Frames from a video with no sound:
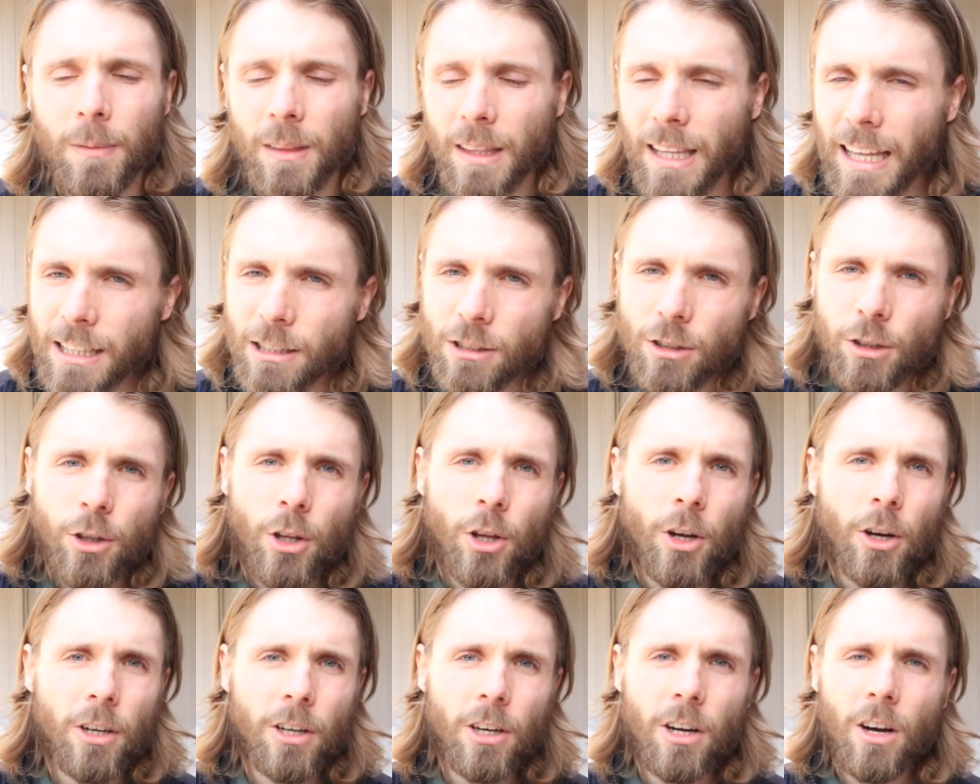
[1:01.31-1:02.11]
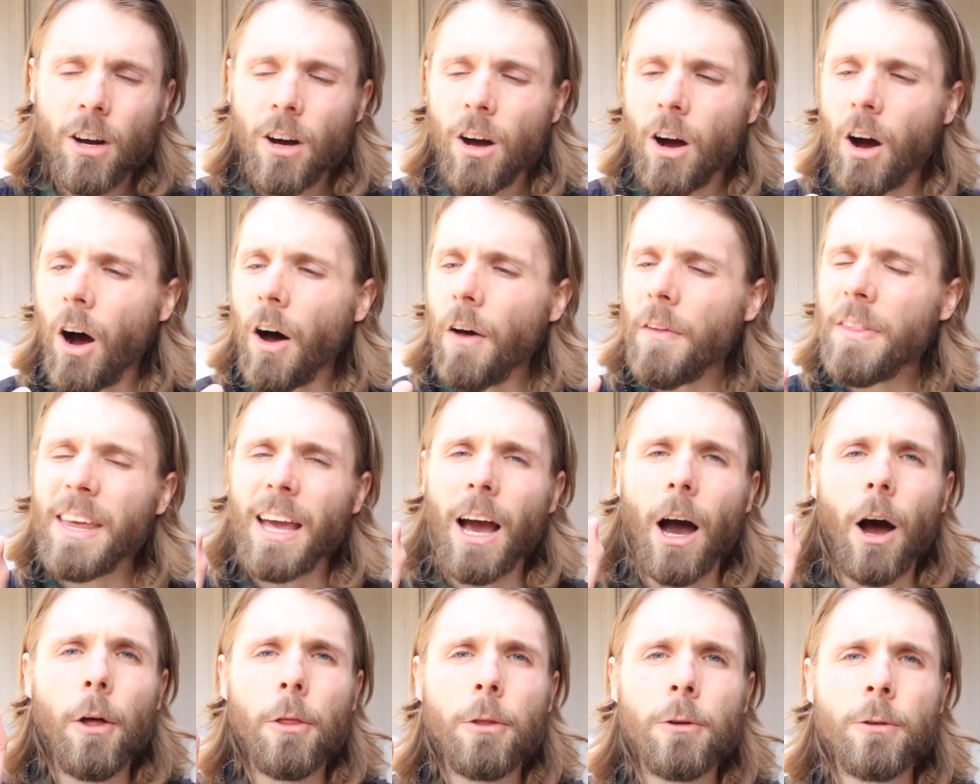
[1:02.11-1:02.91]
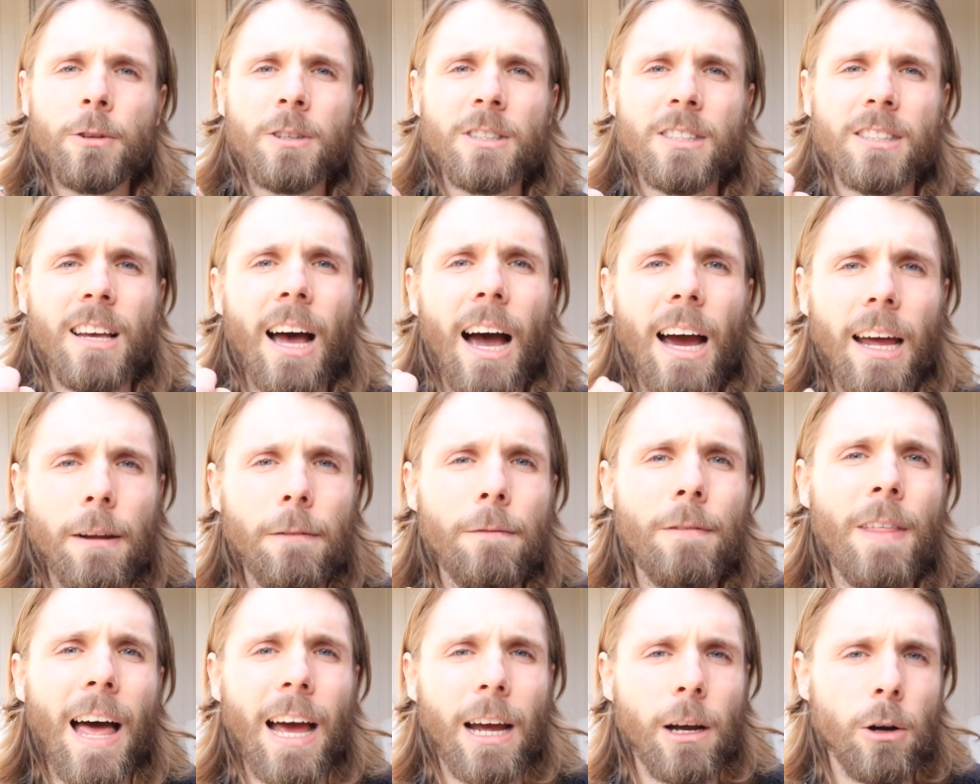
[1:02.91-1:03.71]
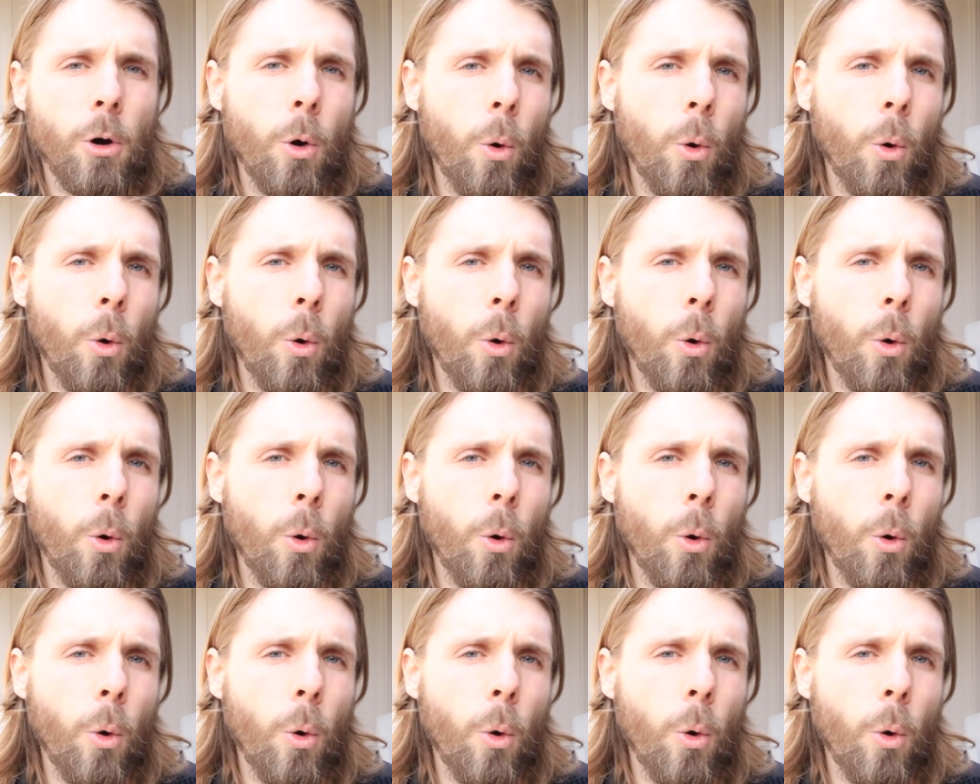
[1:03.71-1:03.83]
Let's look on the other side of that